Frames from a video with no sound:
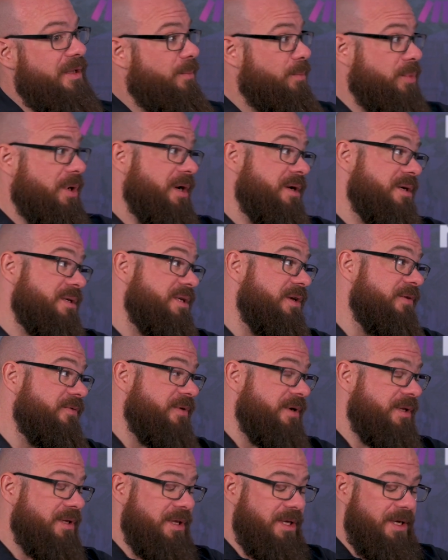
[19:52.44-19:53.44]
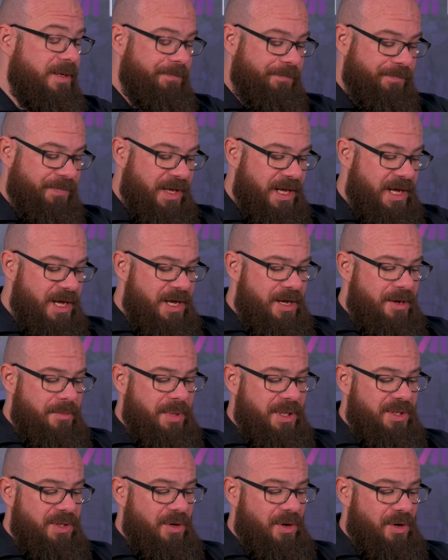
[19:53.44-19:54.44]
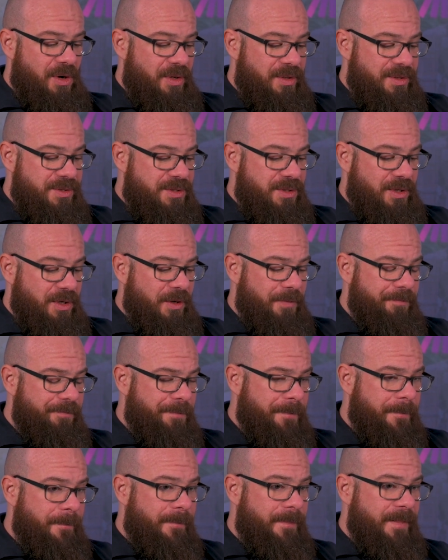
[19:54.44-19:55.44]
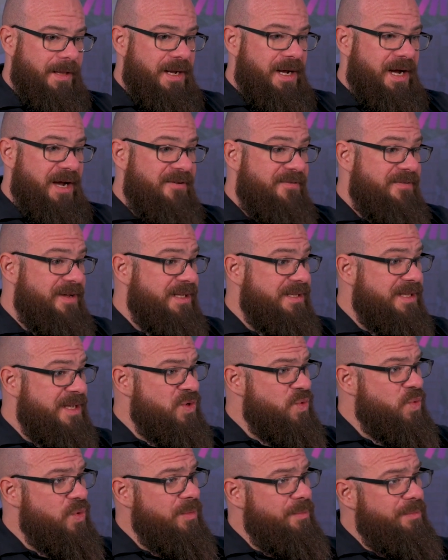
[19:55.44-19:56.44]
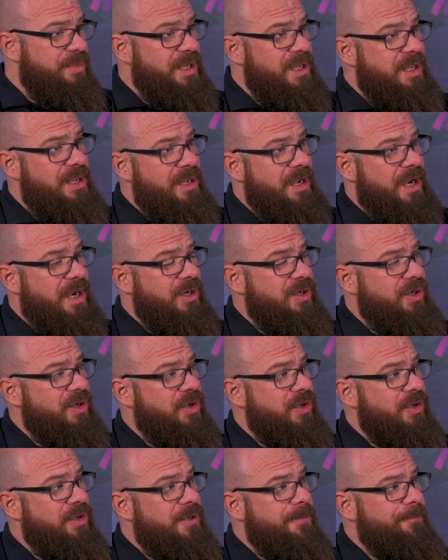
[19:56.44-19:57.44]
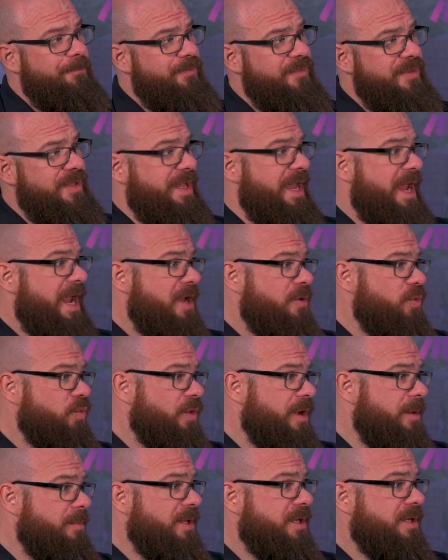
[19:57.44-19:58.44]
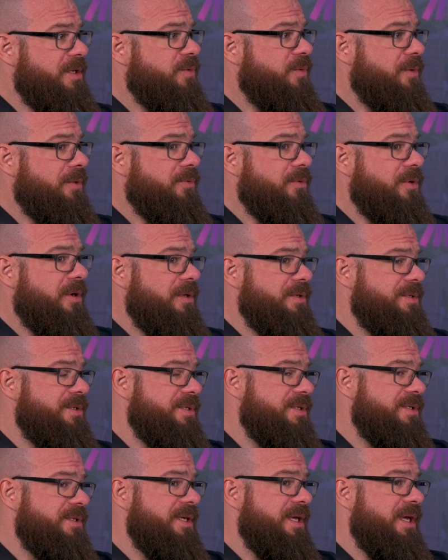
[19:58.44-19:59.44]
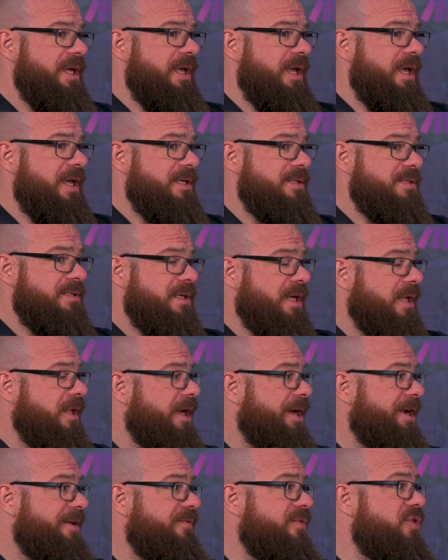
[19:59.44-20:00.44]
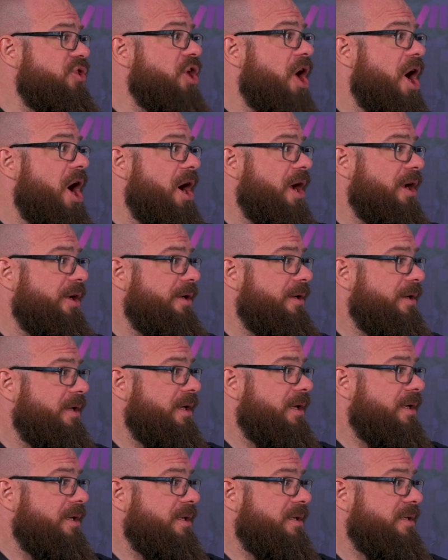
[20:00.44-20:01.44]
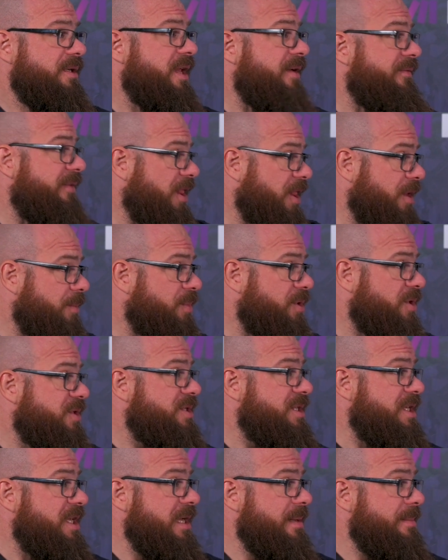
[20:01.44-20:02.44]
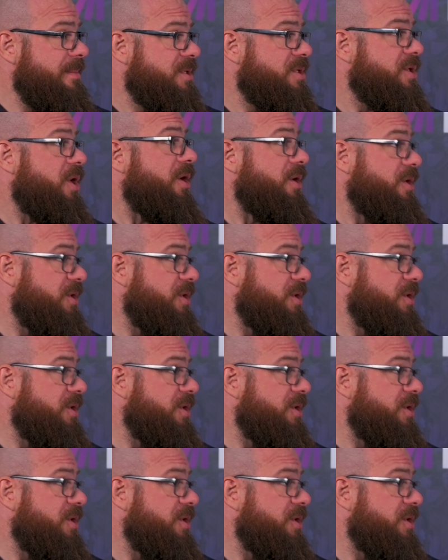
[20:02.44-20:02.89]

product differently. But also, I think this will be a good gateway because what we're also seeing is a lot of non-developer teams are